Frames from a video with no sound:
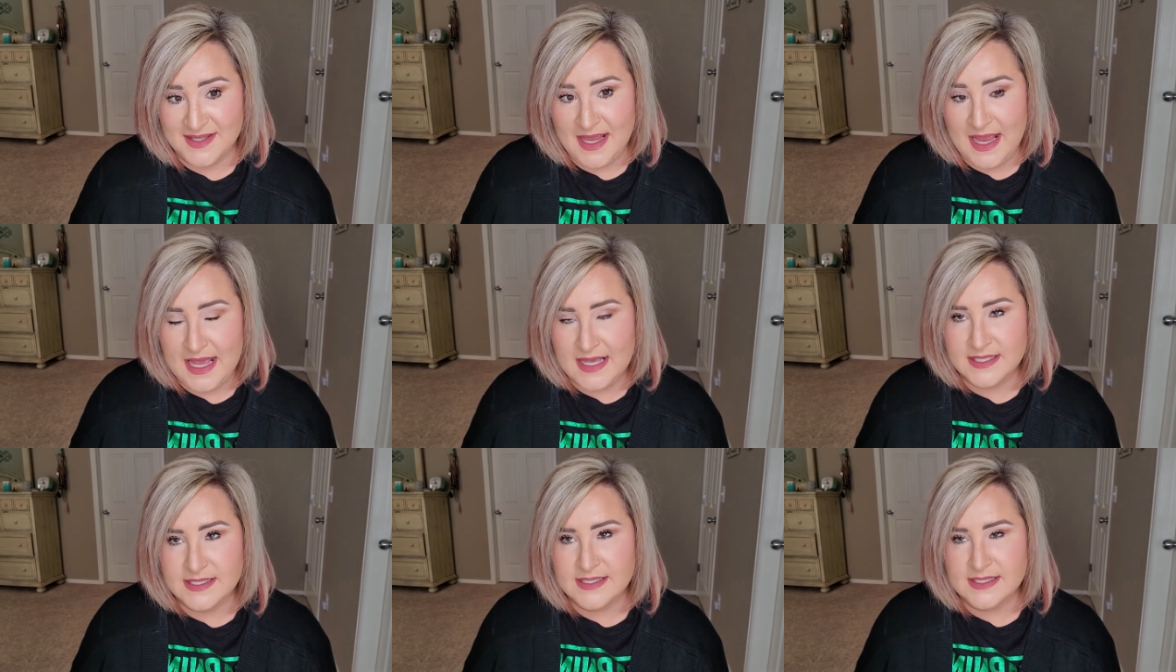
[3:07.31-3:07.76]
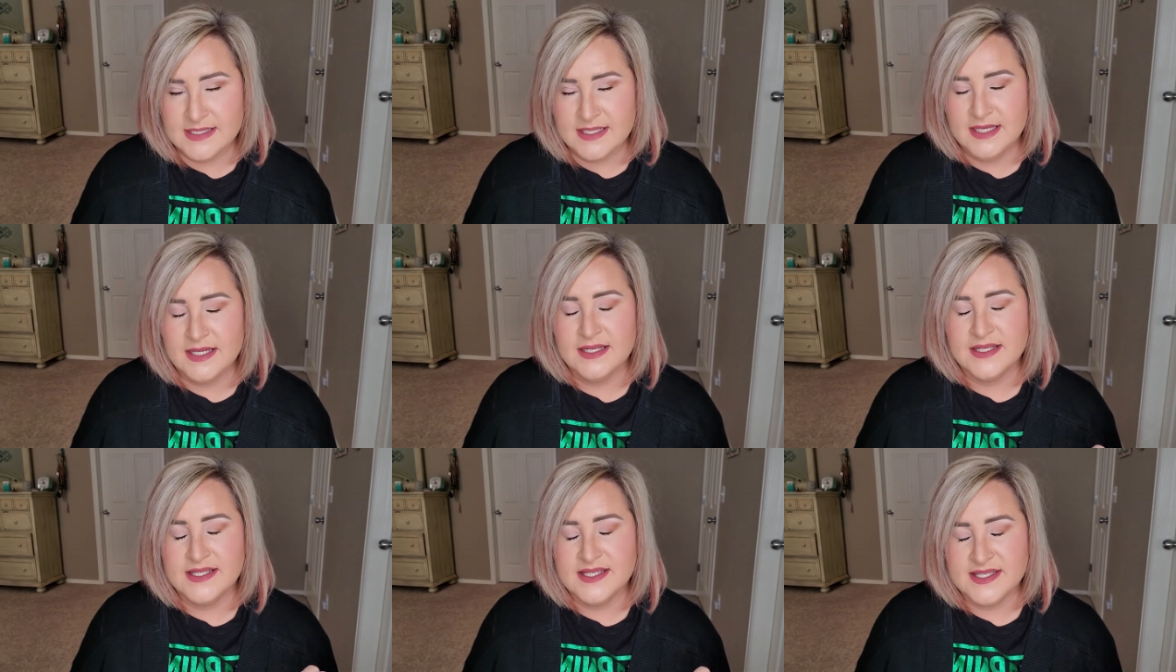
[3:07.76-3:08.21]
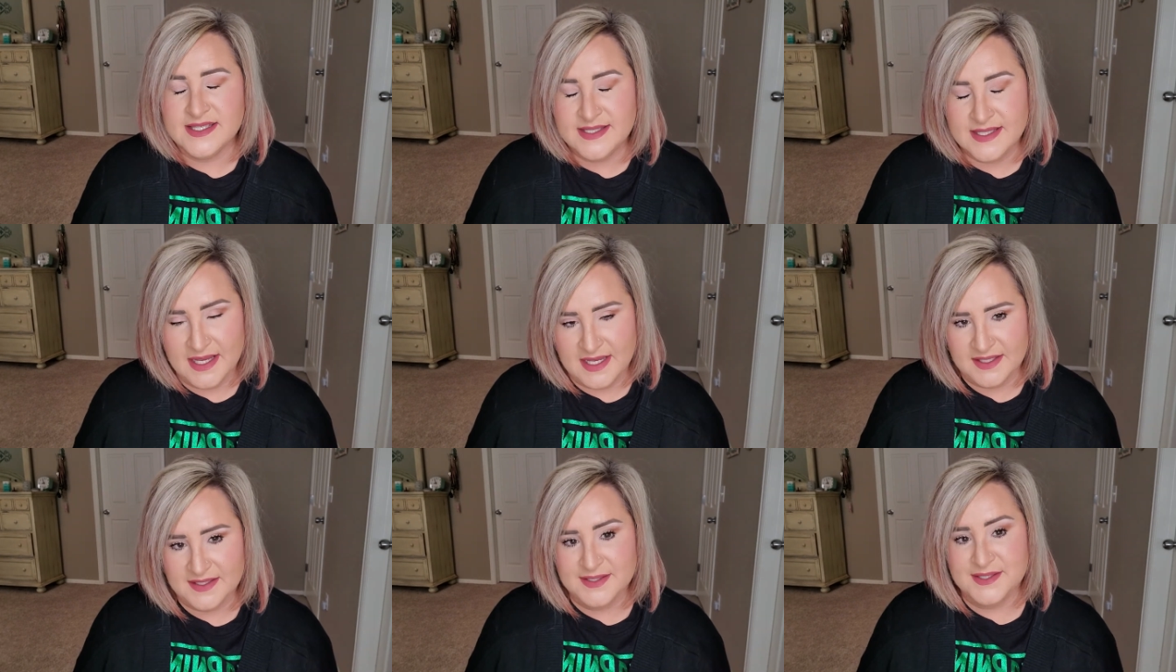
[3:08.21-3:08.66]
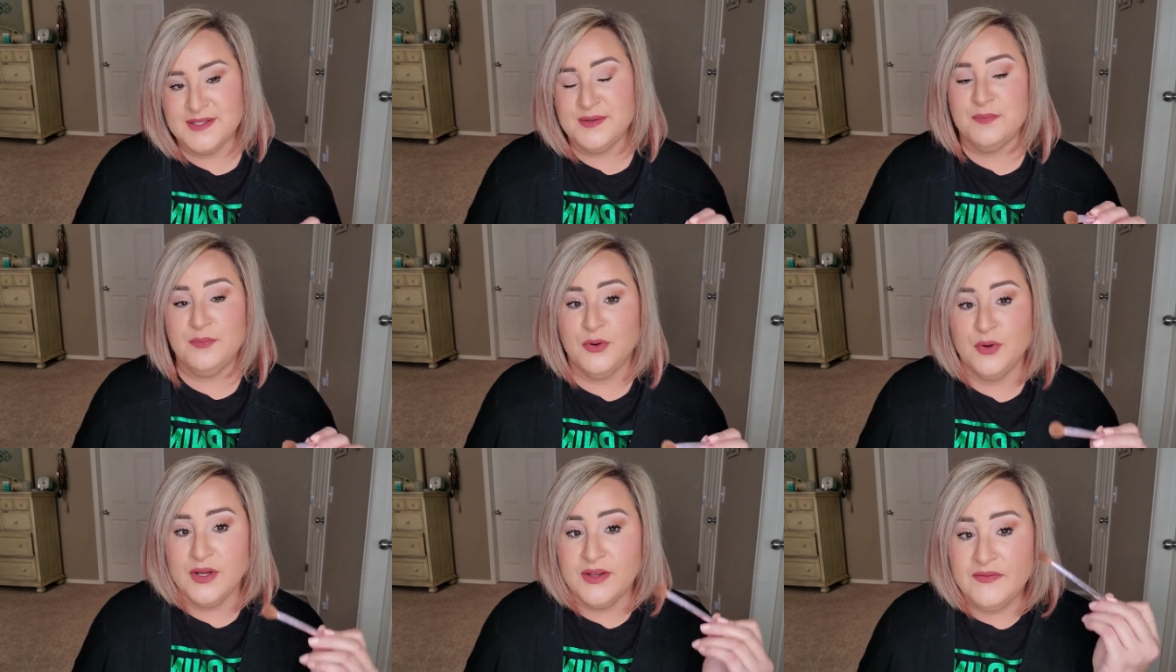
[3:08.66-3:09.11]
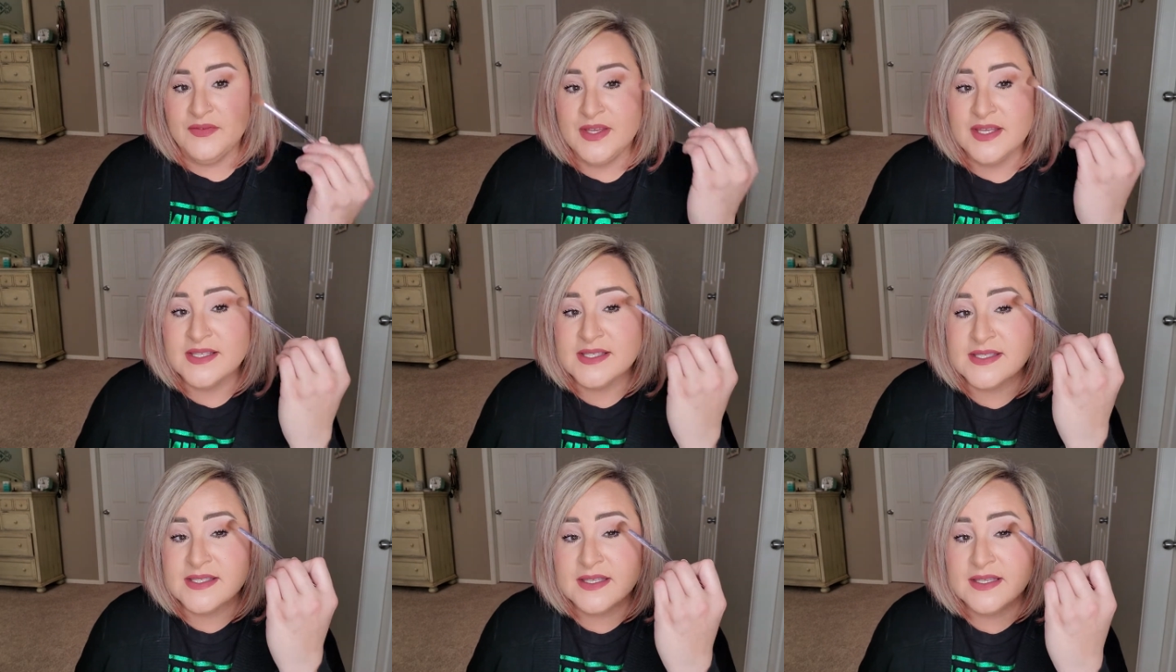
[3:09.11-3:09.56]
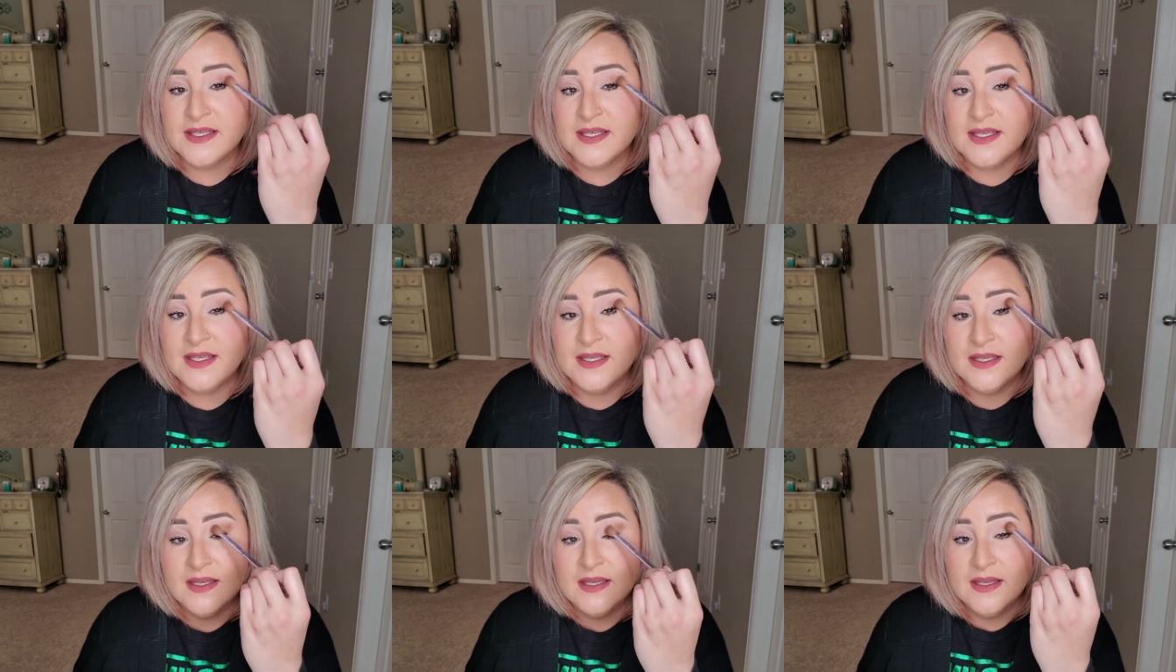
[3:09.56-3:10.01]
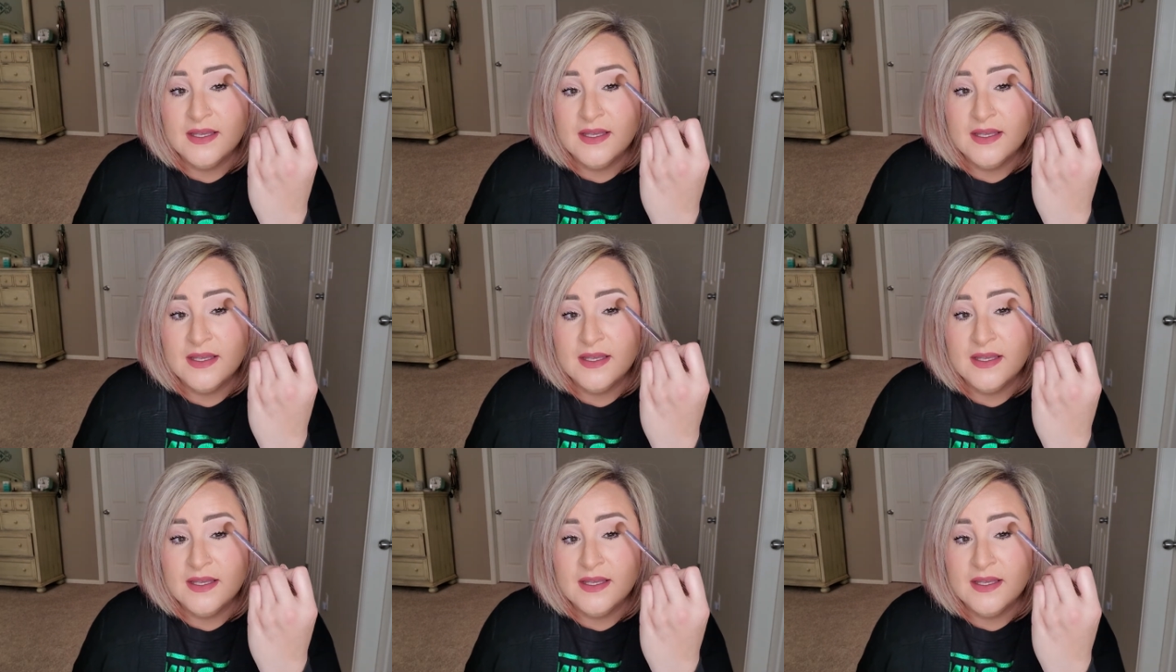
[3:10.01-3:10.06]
S6 previously